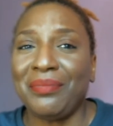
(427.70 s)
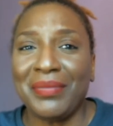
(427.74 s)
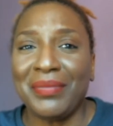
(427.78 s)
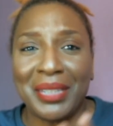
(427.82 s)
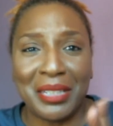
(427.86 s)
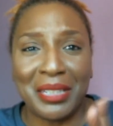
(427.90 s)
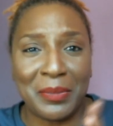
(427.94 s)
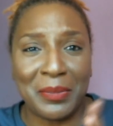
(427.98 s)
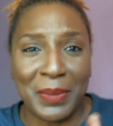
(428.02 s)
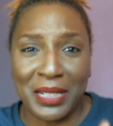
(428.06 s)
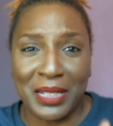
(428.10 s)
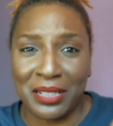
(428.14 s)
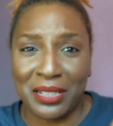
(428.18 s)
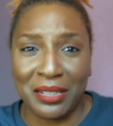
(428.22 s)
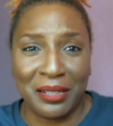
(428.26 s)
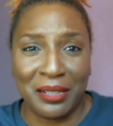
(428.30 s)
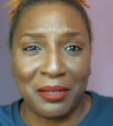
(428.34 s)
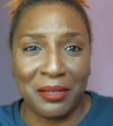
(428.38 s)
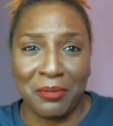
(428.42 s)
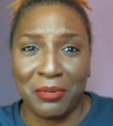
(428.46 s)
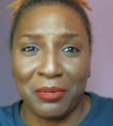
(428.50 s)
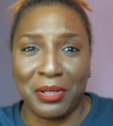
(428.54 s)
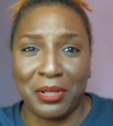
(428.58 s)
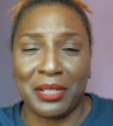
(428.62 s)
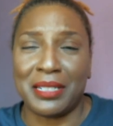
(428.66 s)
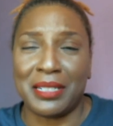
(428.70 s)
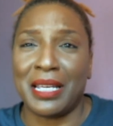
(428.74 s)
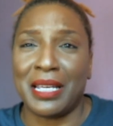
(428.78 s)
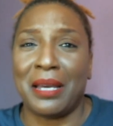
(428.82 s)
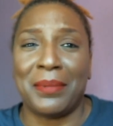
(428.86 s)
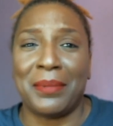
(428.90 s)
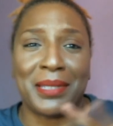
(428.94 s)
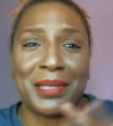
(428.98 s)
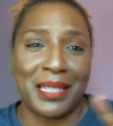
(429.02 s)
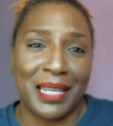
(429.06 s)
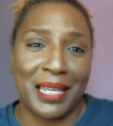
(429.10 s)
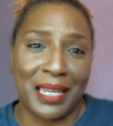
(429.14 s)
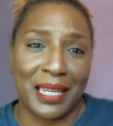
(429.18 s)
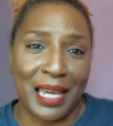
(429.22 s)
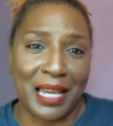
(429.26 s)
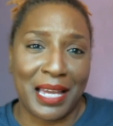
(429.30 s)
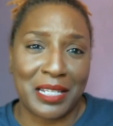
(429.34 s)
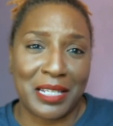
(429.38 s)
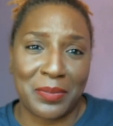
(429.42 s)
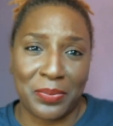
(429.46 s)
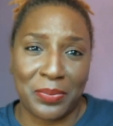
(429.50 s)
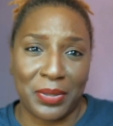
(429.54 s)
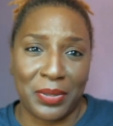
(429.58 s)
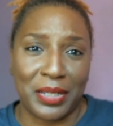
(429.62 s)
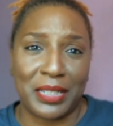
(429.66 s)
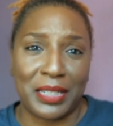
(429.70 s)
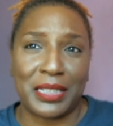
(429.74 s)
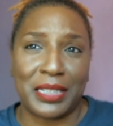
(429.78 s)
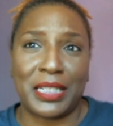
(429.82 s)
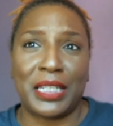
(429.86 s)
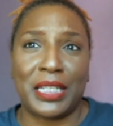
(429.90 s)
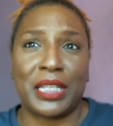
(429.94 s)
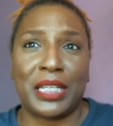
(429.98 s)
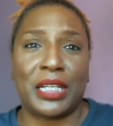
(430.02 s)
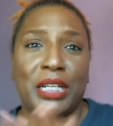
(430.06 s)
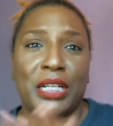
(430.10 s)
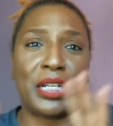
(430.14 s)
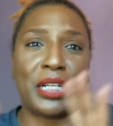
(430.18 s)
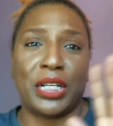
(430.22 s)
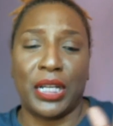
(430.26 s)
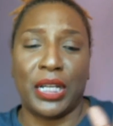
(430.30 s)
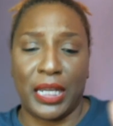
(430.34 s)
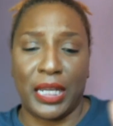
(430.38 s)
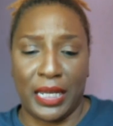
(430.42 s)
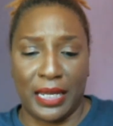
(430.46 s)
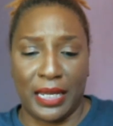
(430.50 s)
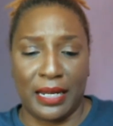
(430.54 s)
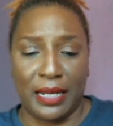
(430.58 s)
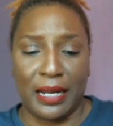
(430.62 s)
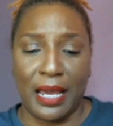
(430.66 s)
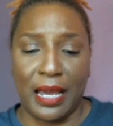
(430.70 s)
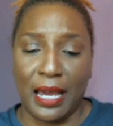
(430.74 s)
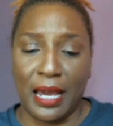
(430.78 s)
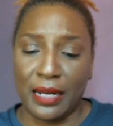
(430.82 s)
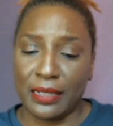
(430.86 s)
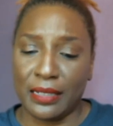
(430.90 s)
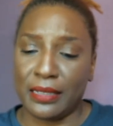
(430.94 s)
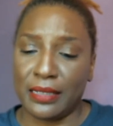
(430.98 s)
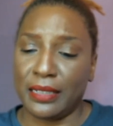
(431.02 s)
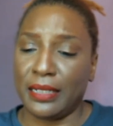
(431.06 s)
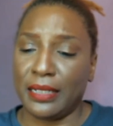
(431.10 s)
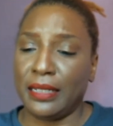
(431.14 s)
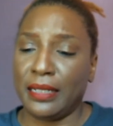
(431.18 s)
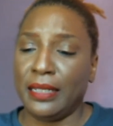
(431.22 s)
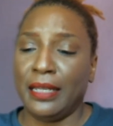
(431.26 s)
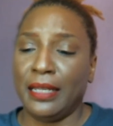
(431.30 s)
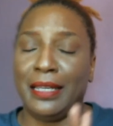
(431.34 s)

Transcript: especially in the wintertime. But thank God spring is here. And honestly,